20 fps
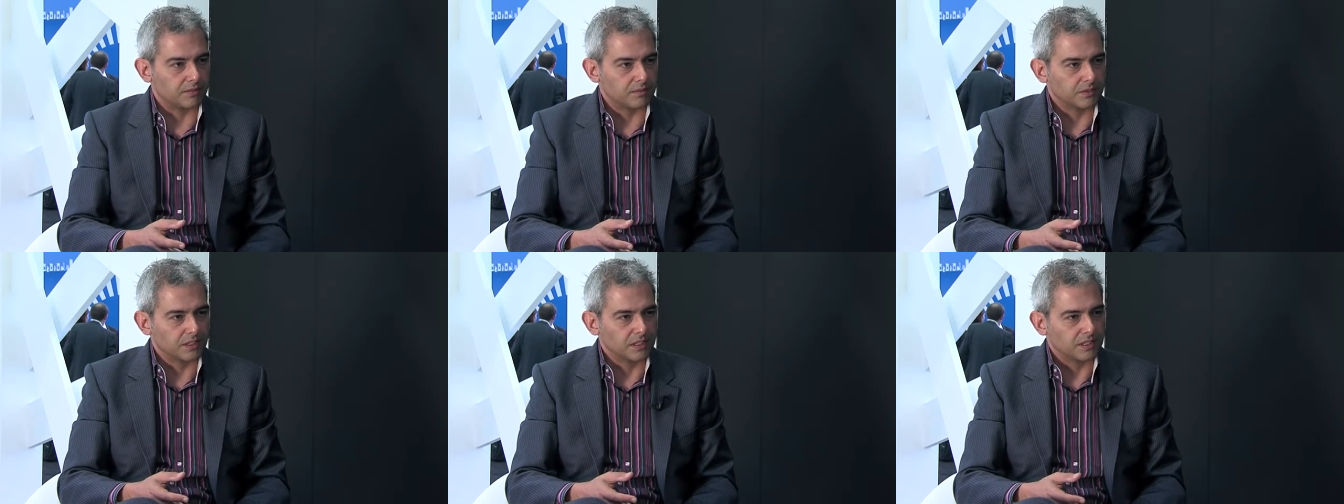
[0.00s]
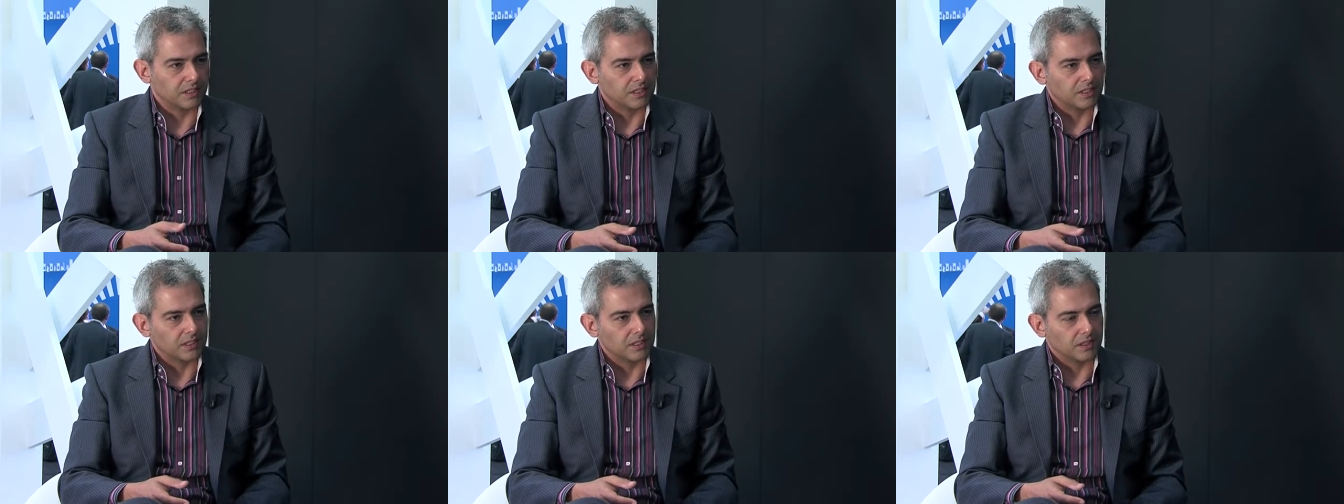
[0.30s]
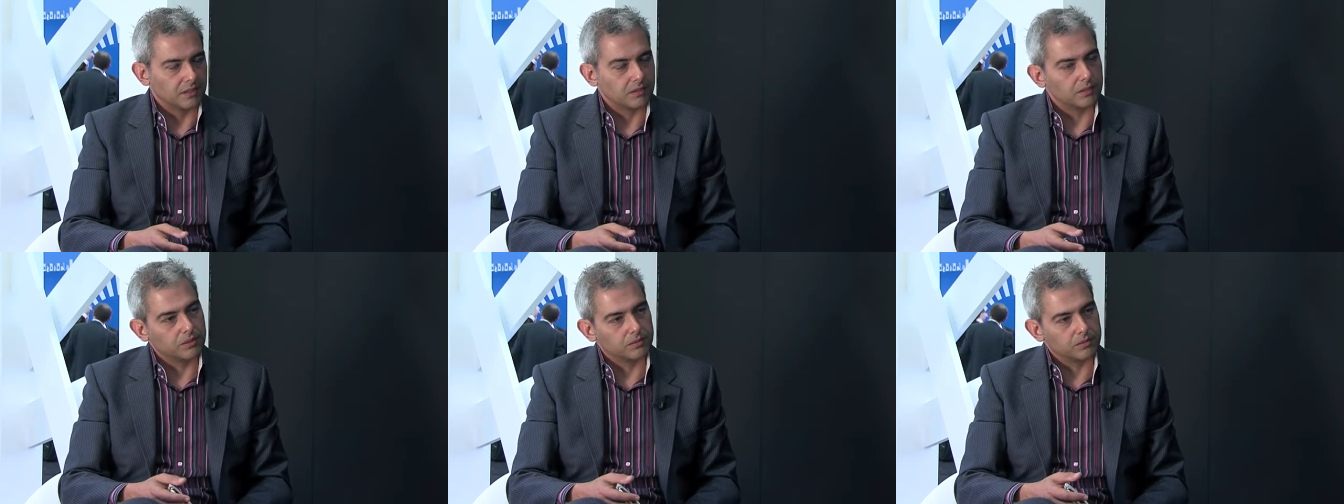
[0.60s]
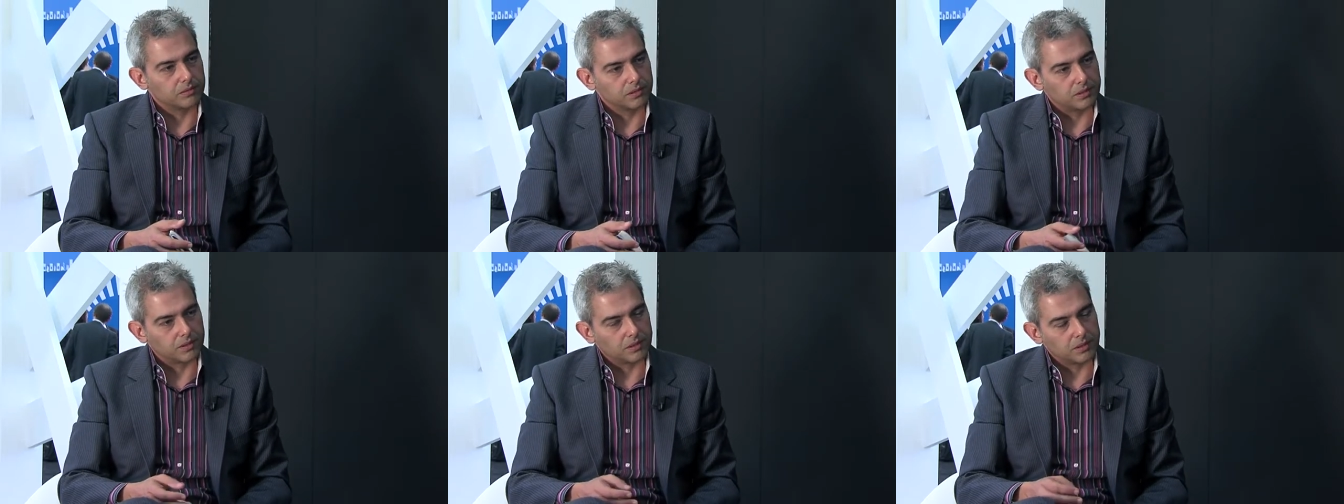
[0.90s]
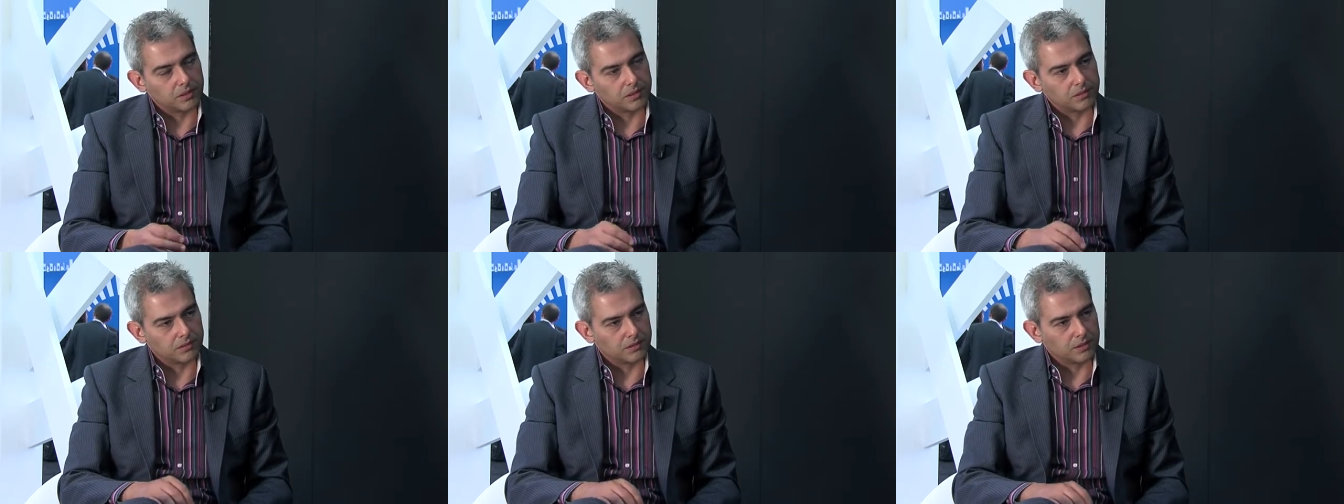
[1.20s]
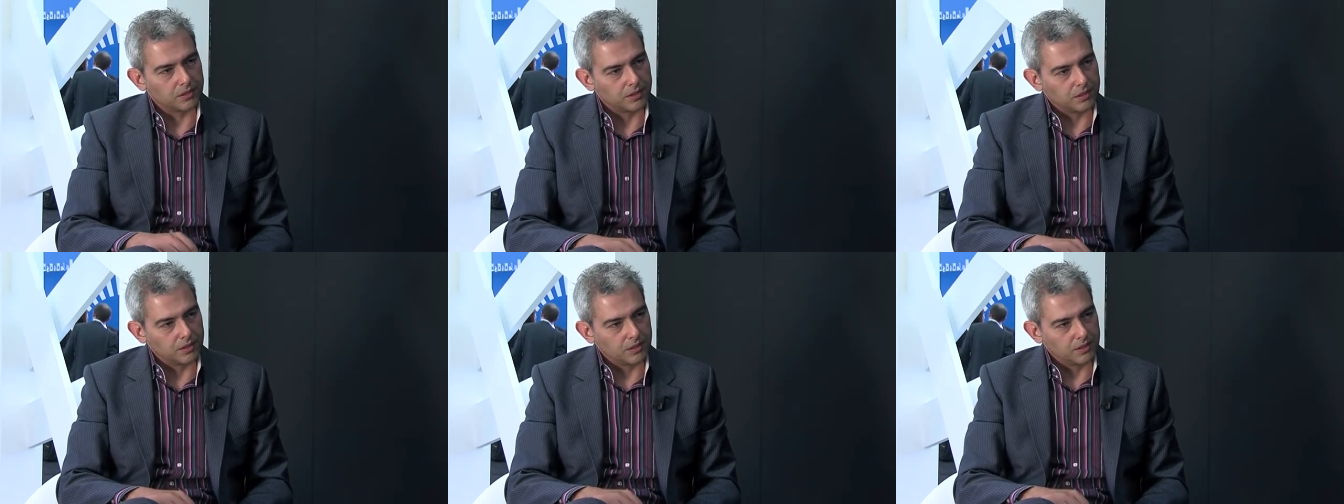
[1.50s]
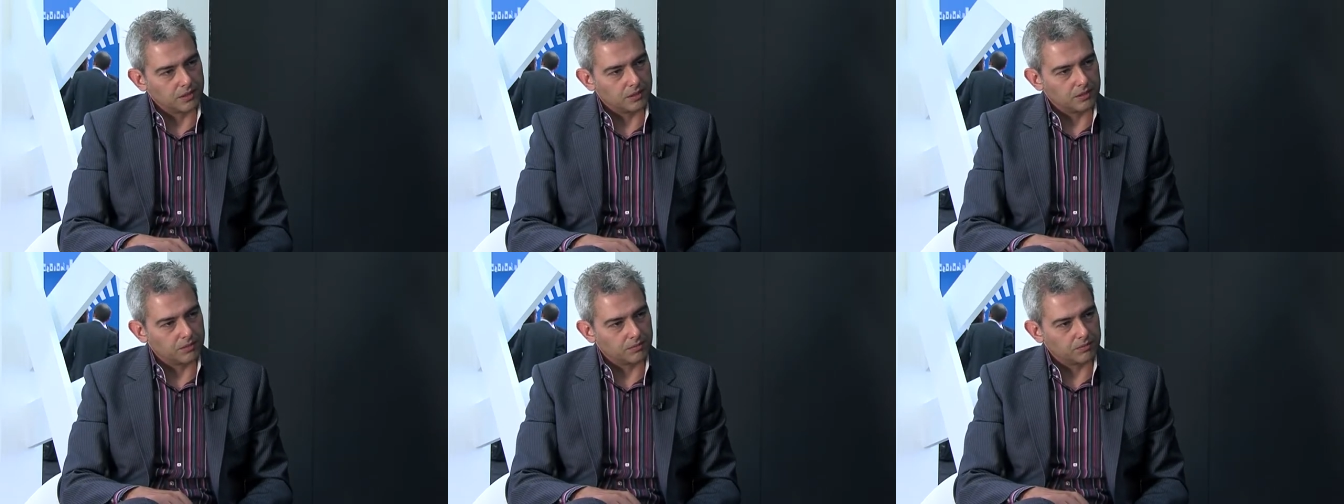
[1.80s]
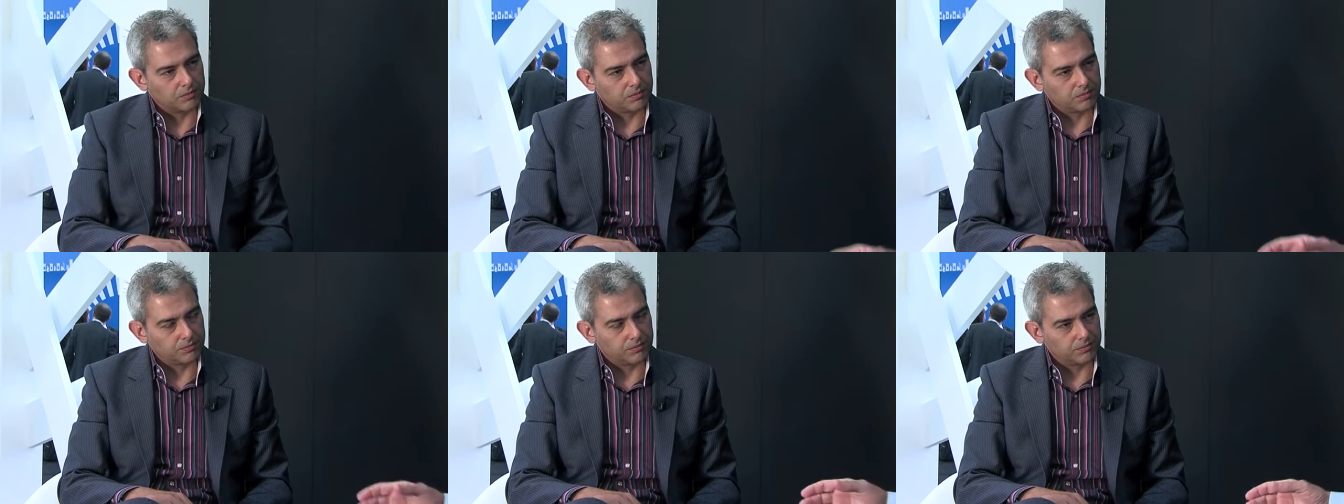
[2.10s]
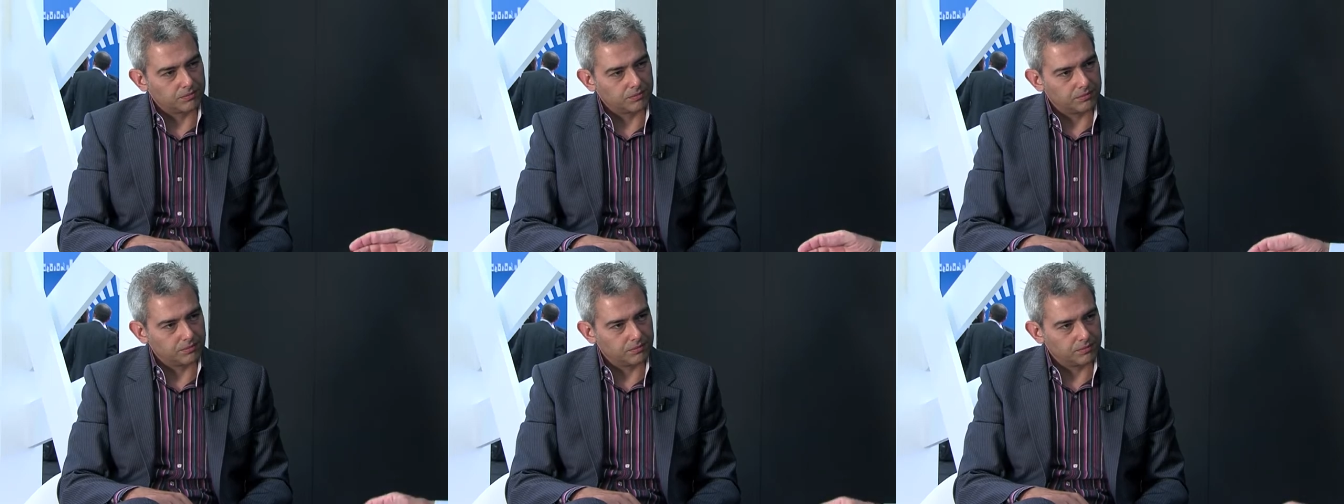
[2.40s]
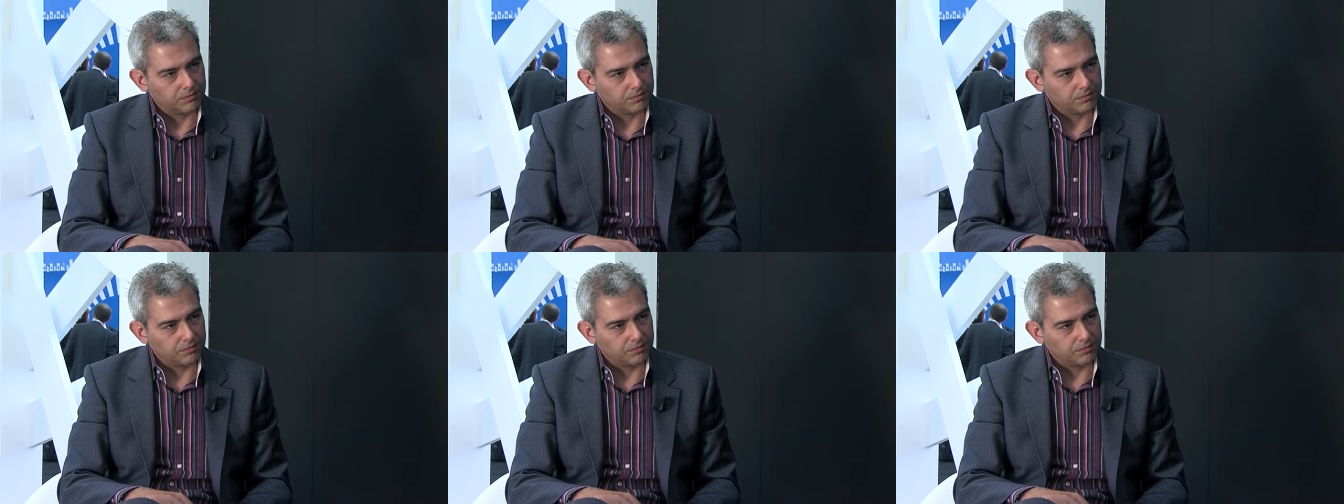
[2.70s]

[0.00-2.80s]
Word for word: It's a very significant partnership. You may recall that at Siebel